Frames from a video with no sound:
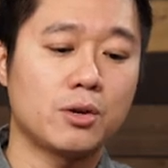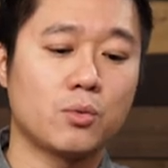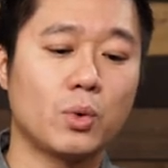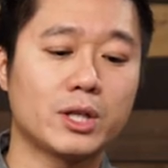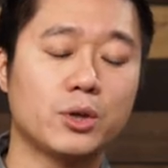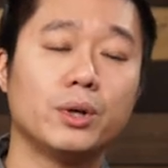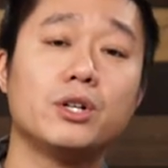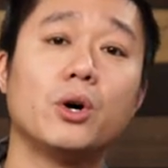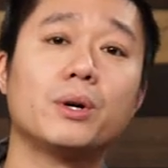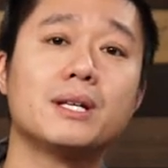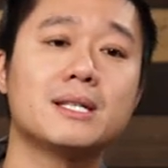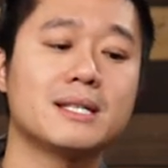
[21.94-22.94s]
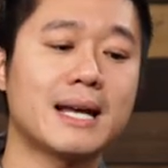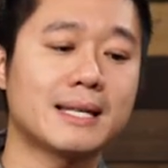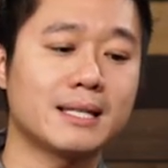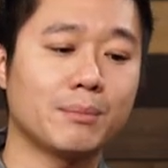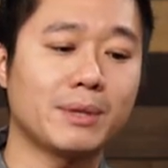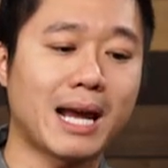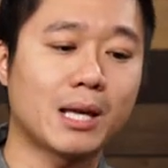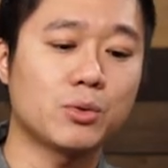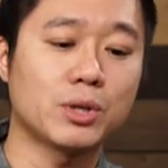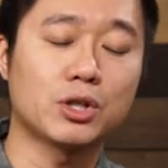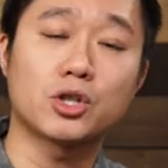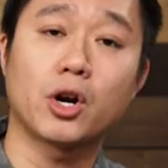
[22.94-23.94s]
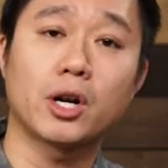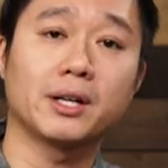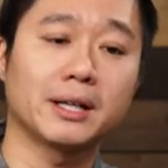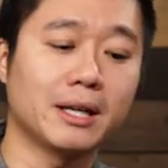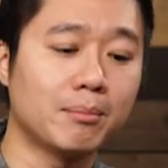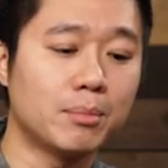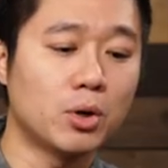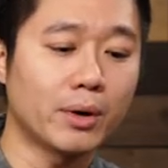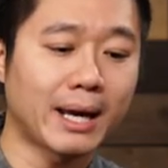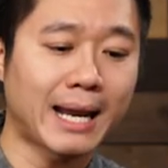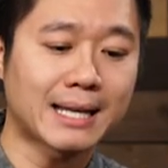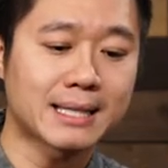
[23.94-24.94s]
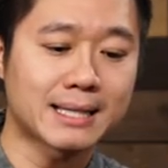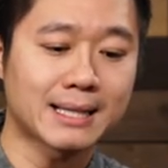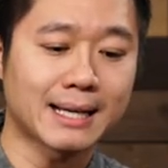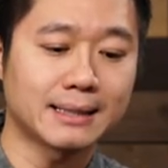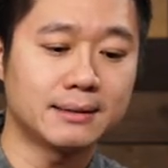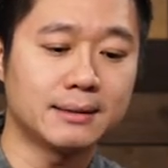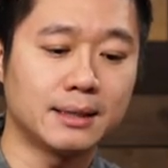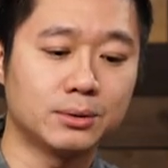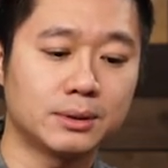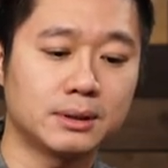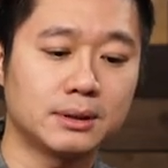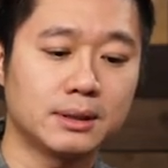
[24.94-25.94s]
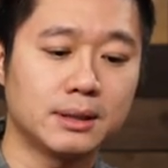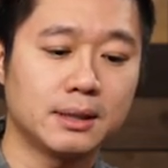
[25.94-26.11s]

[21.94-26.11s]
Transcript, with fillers: What you would notice is that sometimes when you turn on the gimbal, it has a slight tilt.